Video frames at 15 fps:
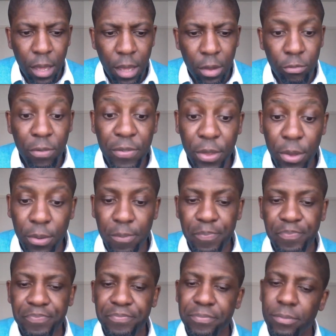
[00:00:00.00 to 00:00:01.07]
Review.
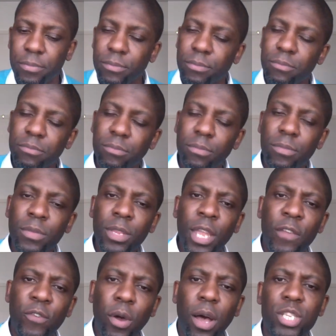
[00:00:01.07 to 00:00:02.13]
If
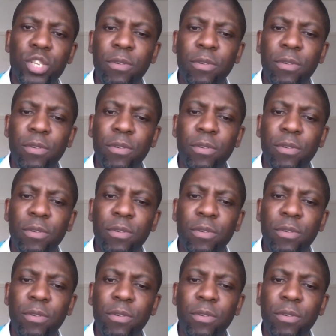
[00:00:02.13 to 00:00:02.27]
you're asked to